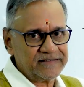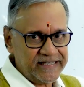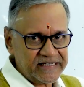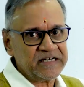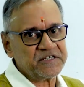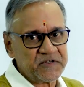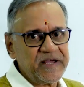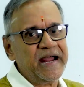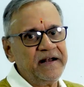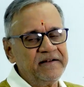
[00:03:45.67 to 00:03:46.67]
taken a
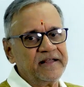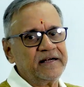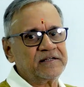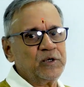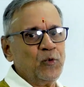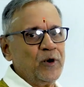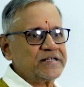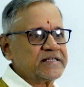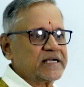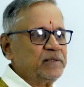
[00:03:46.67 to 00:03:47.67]
stand that
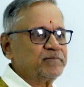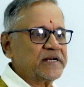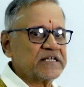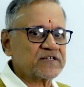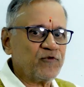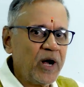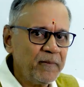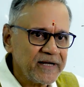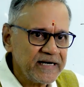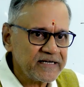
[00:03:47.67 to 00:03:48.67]
once a company is formed,